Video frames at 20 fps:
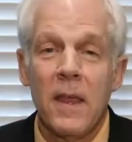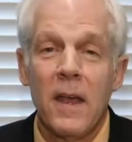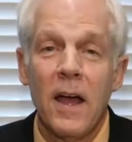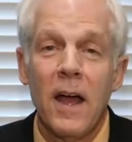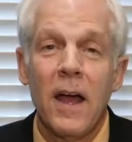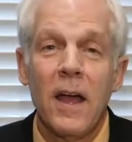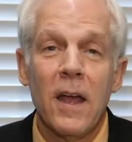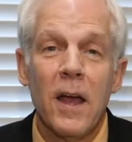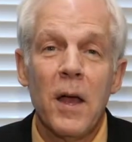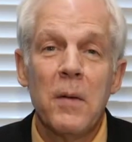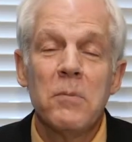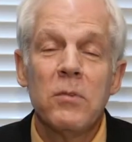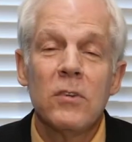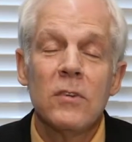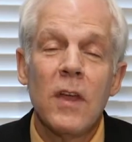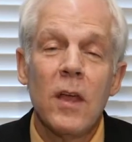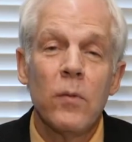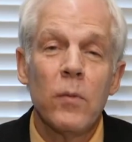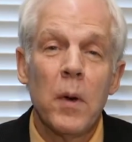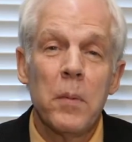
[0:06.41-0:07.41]
Hi, I'm
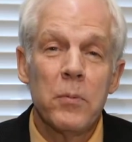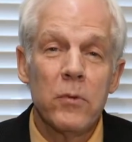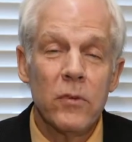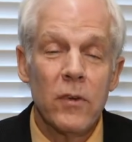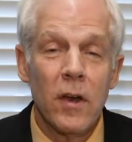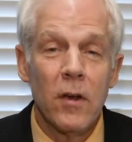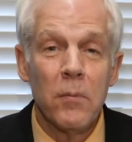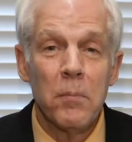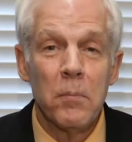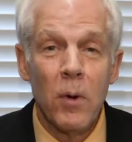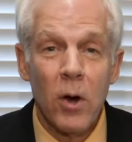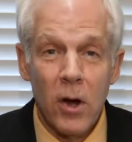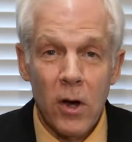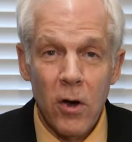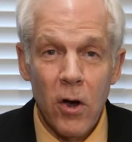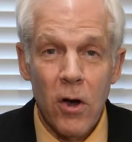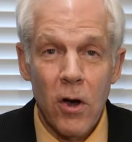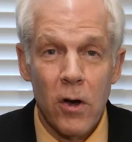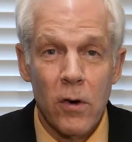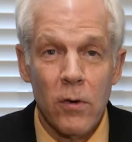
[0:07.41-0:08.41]
State Representative Mark
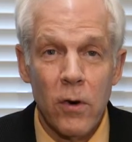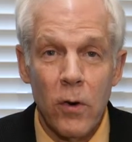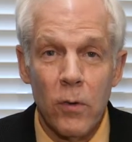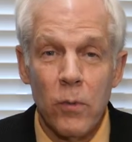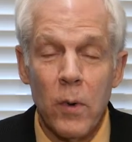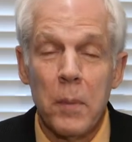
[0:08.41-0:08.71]
Hargrove,